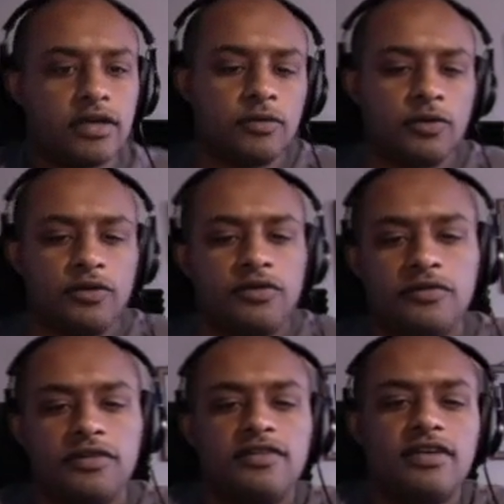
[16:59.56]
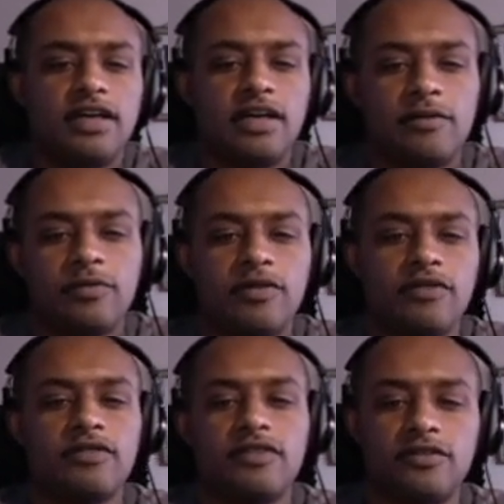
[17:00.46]
most of his album
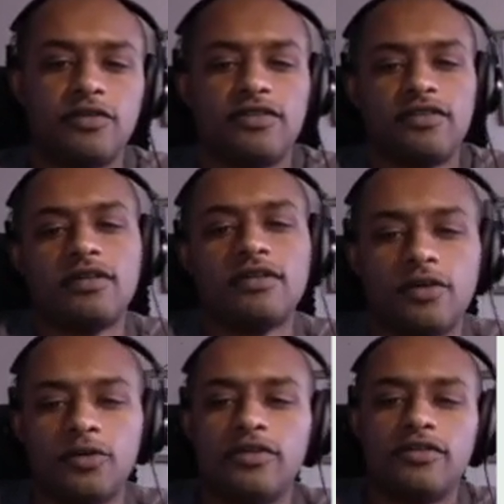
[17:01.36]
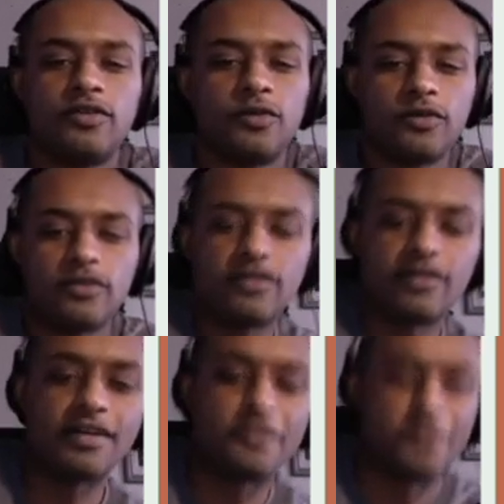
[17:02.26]
covers. As you can see here, Daoud is almost
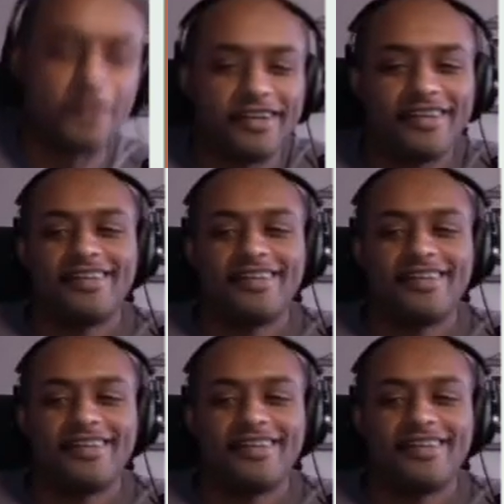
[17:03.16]
in every